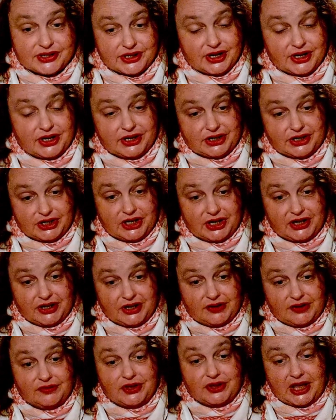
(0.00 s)
it
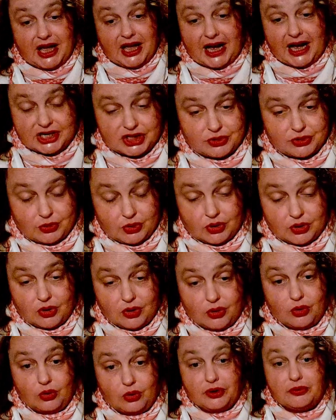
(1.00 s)
achieved the actual
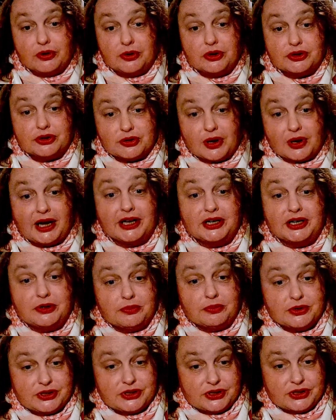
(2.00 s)
goal that we're trying to
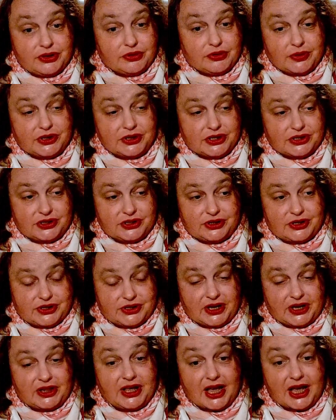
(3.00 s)
pursue, which is to say
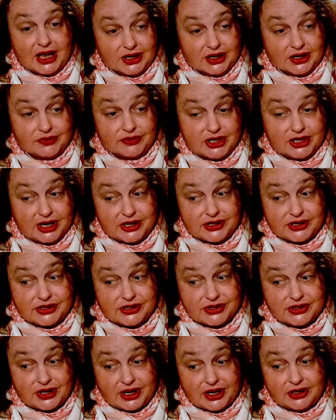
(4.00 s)
the end of the
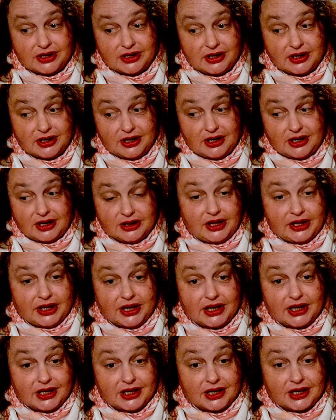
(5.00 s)
genocide?
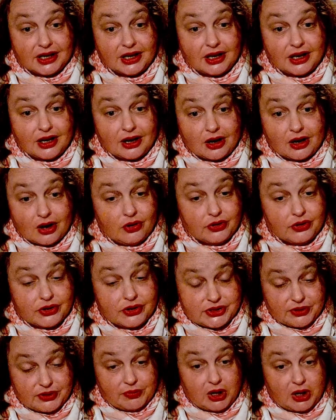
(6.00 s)
Like, all the
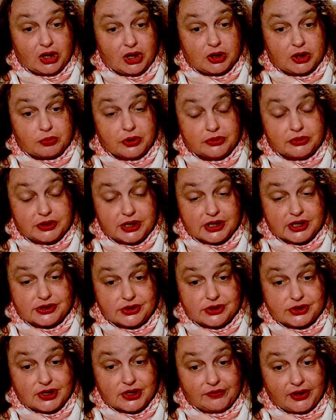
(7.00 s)
symbolic protests and
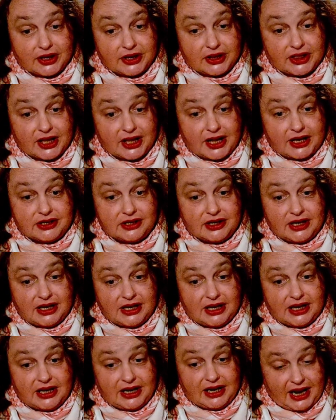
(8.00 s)
stuff like that,
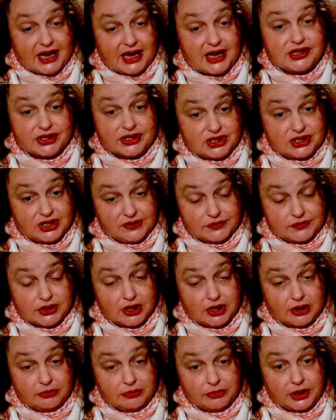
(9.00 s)
it has achieved
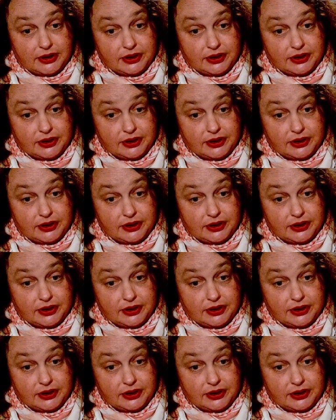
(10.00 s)
something.